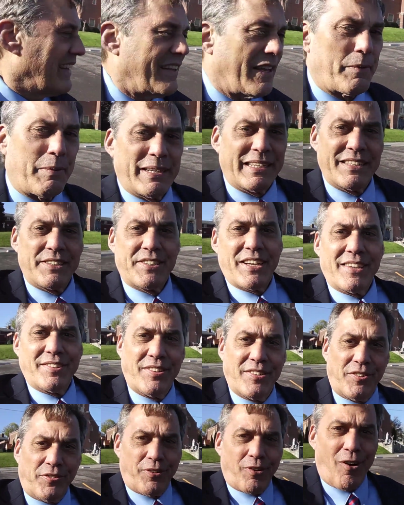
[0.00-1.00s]
Liberty and
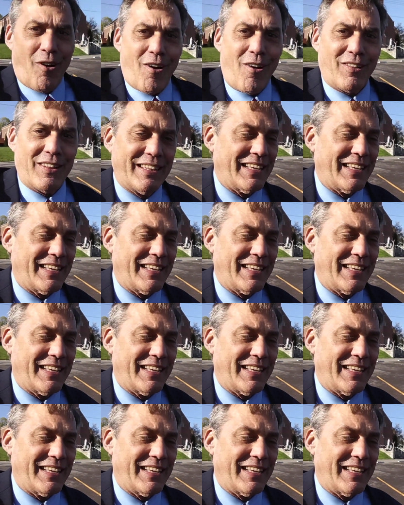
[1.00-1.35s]
justice for all,